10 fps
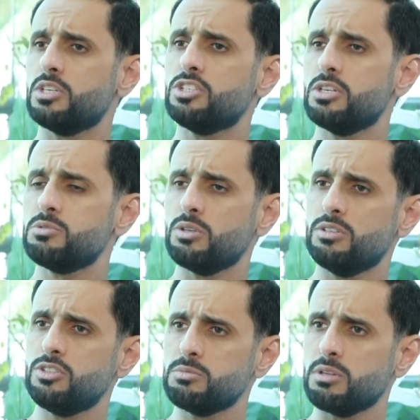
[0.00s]
In
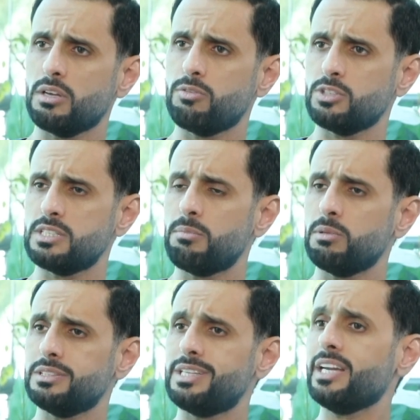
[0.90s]
terms like, for
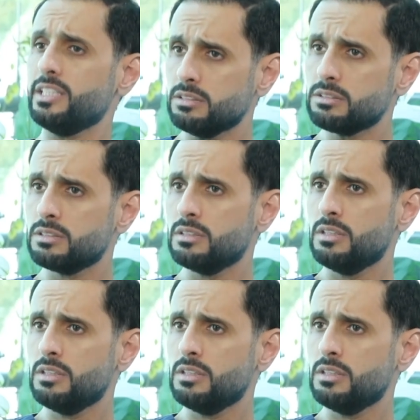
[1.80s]
example, diet?